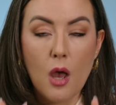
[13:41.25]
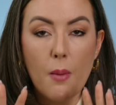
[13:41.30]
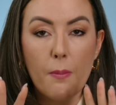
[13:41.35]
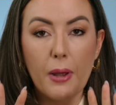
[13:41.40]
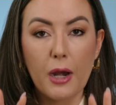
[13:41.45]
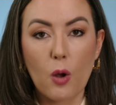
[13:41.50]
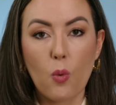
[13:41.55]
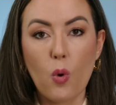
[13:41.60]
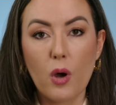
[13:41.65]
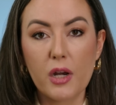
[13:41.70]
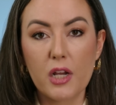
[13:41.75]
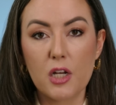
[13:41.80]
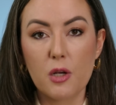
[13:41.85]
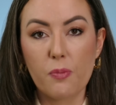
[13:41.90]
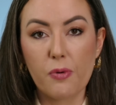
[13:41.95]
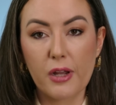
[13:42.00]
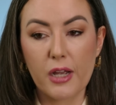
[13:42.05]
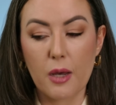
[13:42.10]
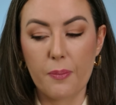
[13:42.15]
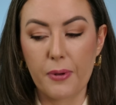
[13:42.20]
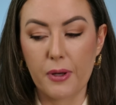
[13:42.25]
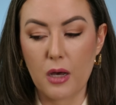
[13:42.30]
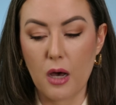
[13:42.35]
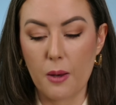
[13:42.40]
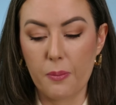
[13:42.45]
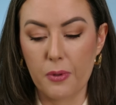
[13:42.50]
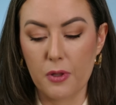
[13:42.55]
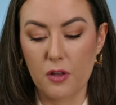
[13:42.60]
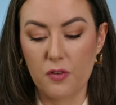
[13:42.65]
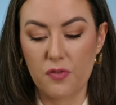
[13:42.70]
But I wanted to bring up a
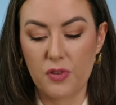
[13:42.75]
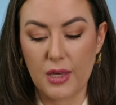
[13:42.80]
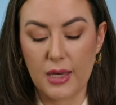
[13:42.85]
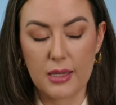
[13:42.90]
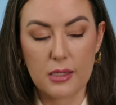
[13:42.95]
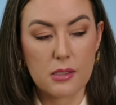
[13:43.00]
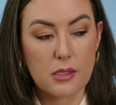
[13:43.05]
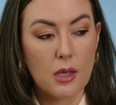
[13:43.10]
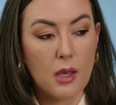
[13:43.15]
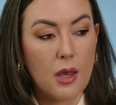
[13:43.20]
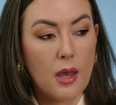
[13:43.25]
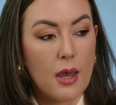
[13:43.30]
couple of things.